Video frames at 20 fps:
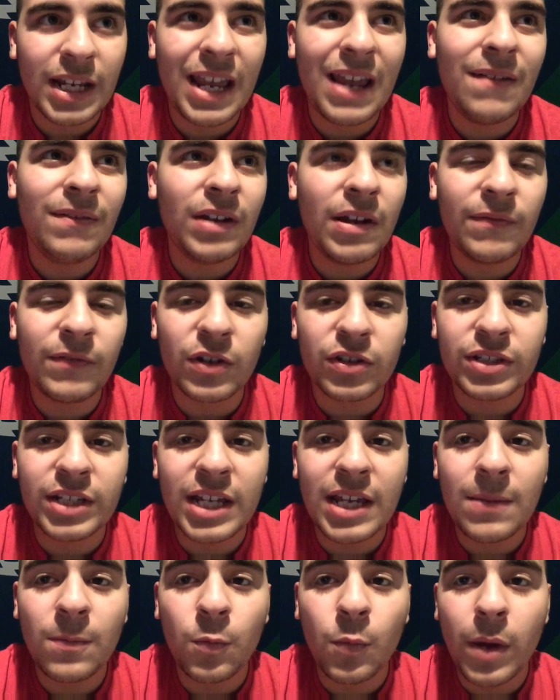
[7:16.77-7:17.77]
even if your
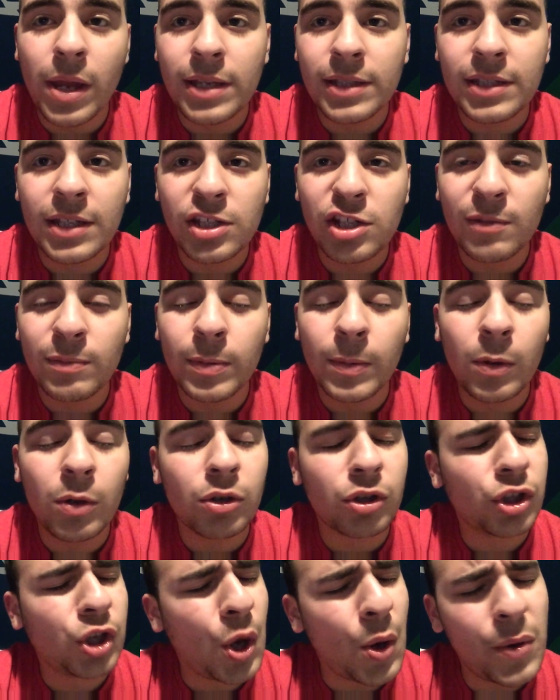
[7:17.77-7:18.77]
team wins the Super Bowl
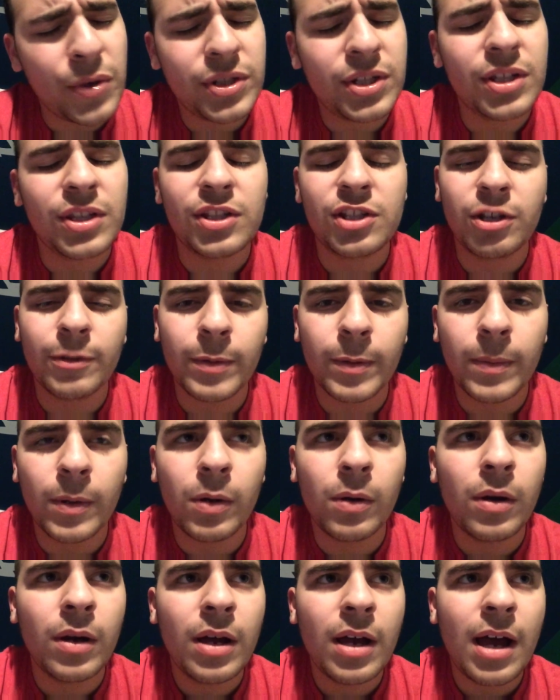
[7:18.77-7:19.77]
or goes to the Super
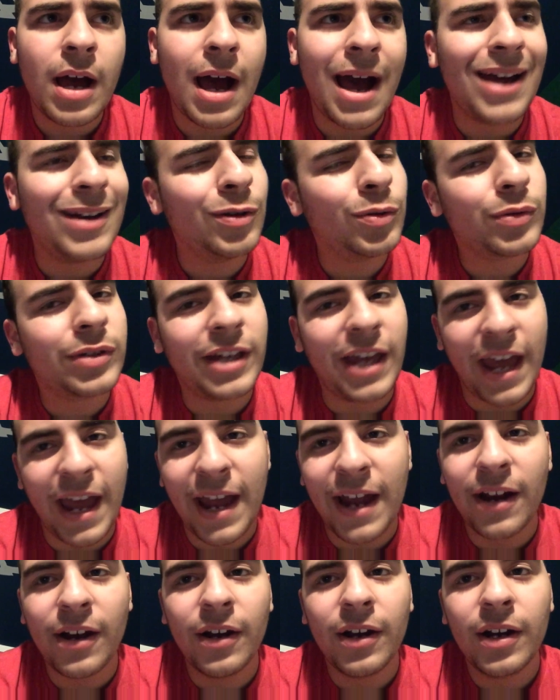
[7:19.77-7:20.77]
Bowl, I don't
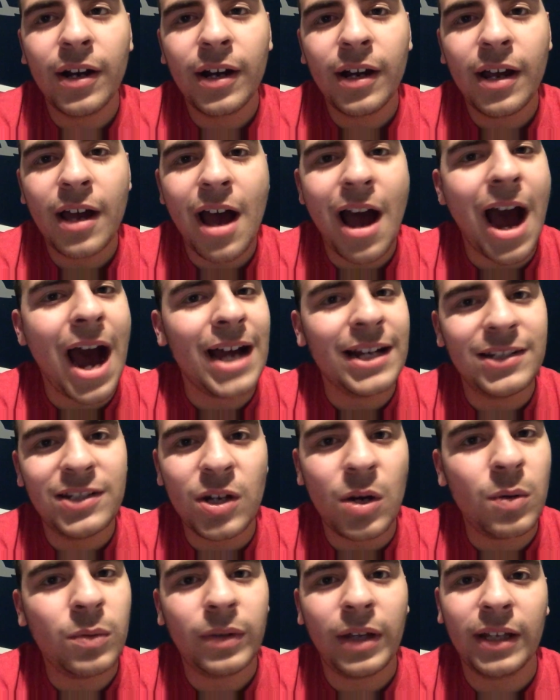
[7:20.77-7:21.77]
care. I
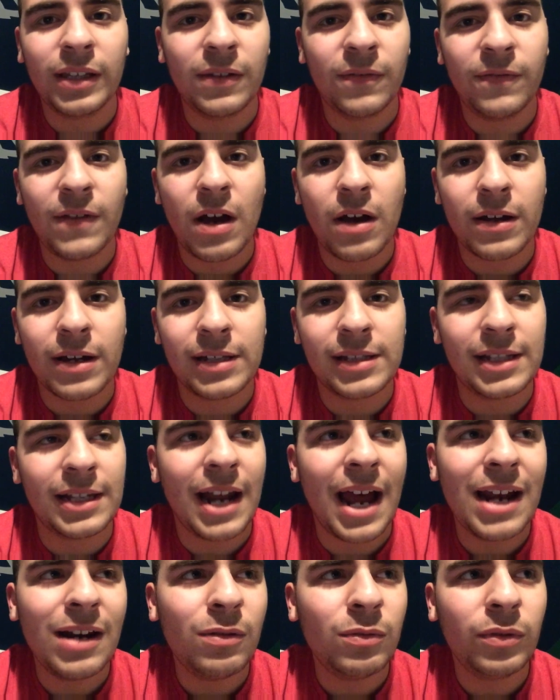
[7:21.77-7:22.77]
don't like the Falcons,
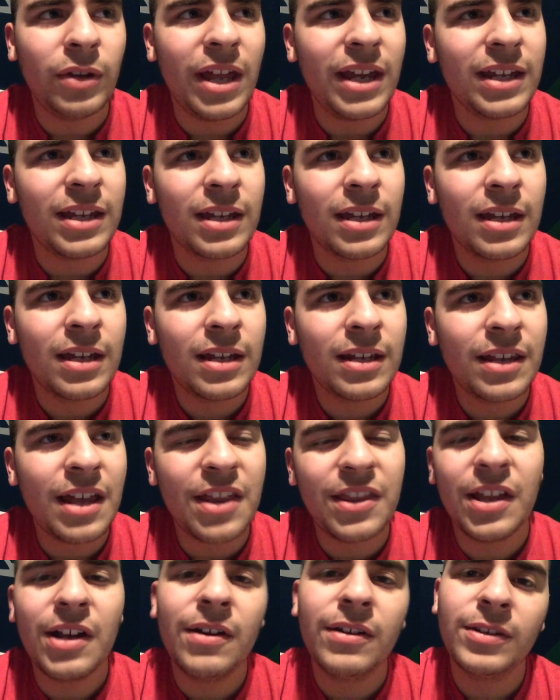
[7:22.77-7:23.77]
and I don't like
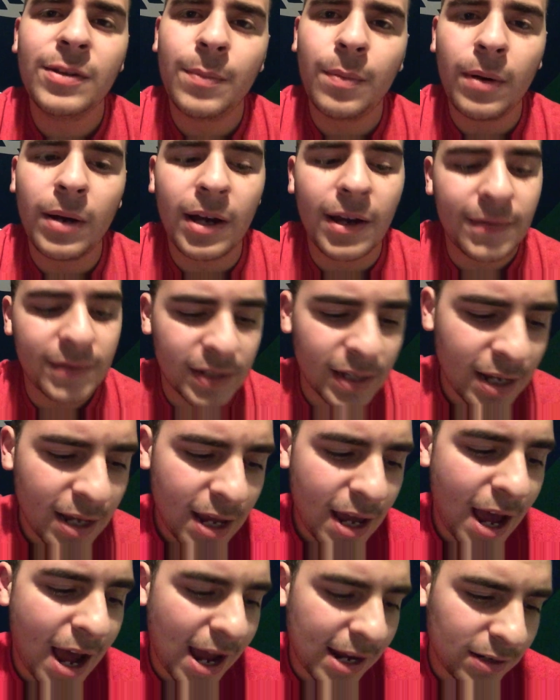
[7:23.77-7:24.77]
that they're in the playoffs.
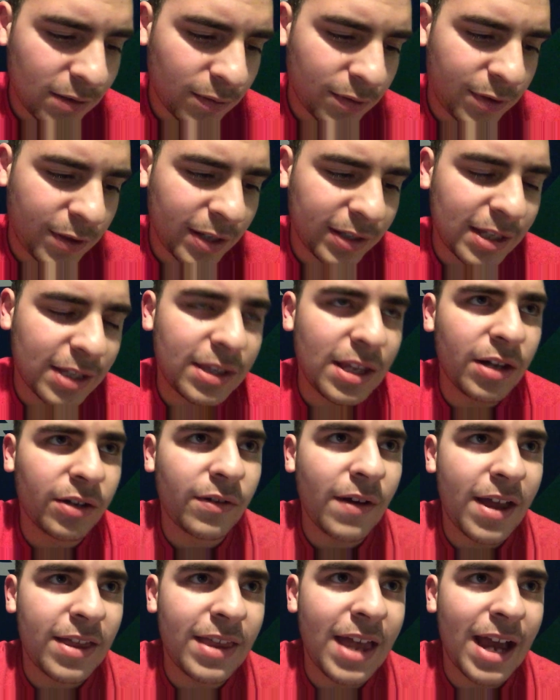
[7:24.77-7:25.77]
I don't think that
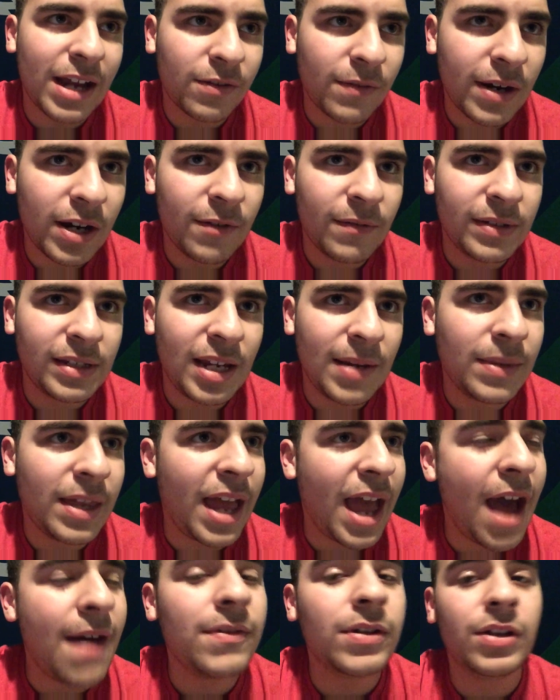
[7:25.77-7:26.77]
they're that great of a team.
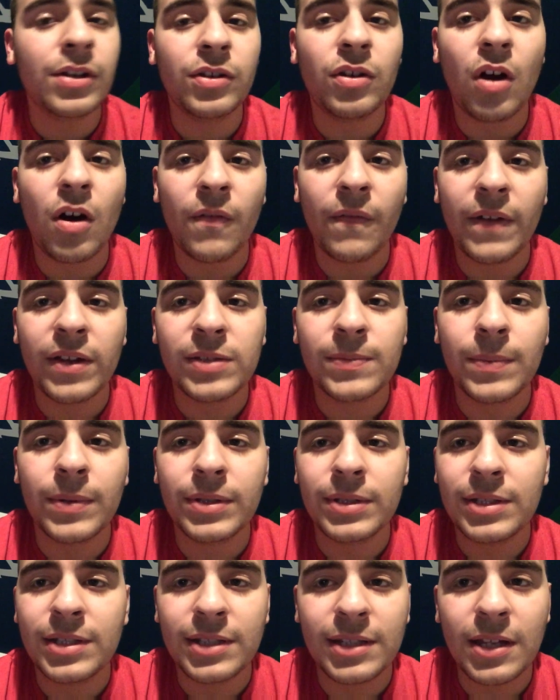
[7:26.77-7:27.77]
They have a good offense,
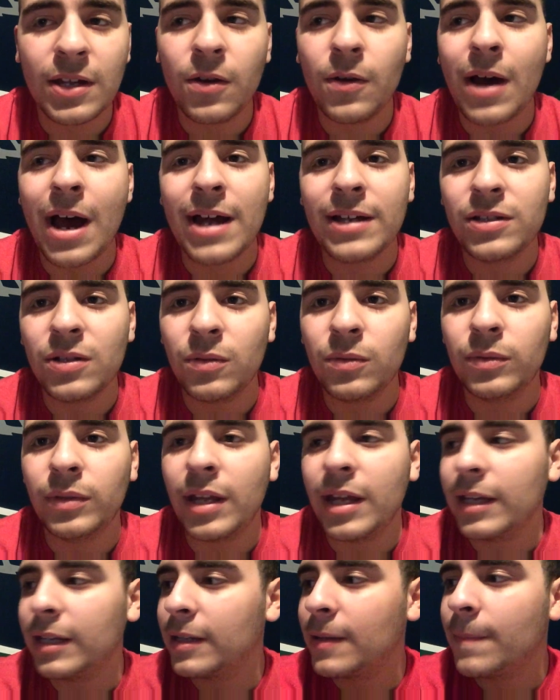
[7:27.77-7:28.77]
but still, I don't
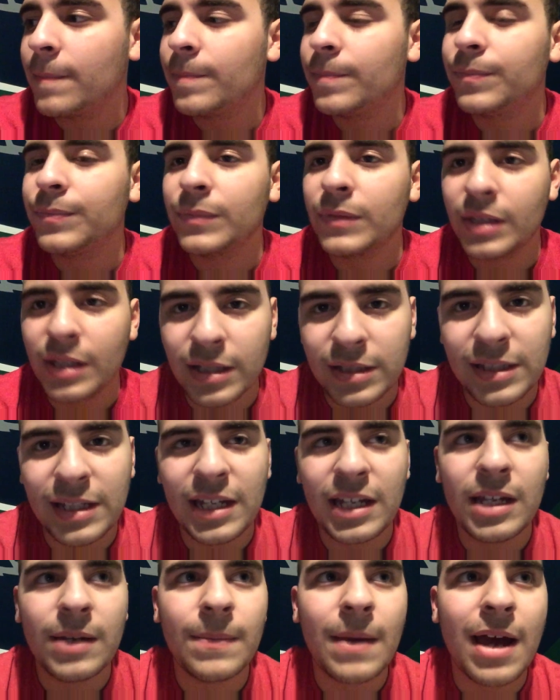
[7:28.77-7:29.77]
like the
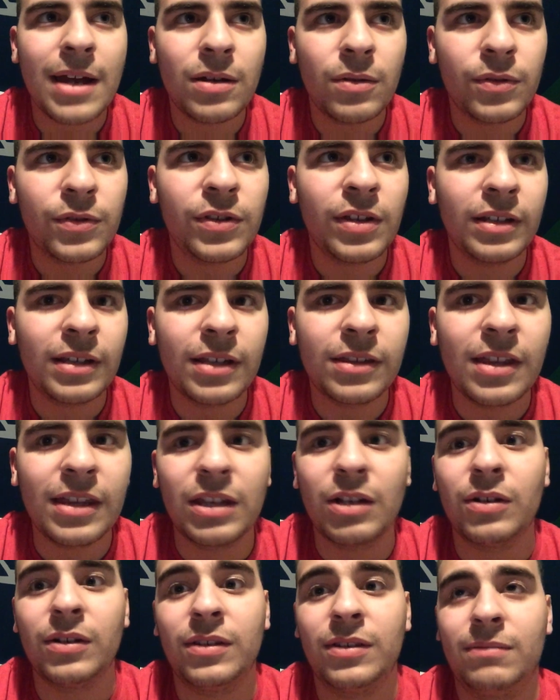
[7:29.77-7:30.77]
team. I don't think that
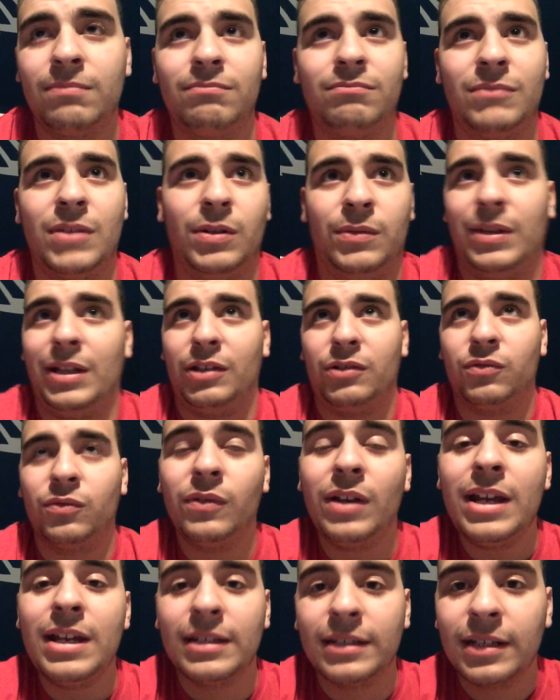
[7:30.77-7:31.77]
they're that
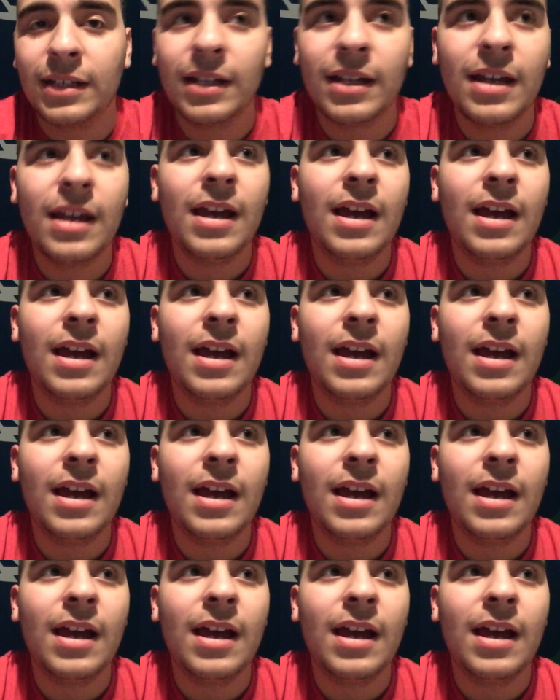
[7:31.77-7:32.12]
great.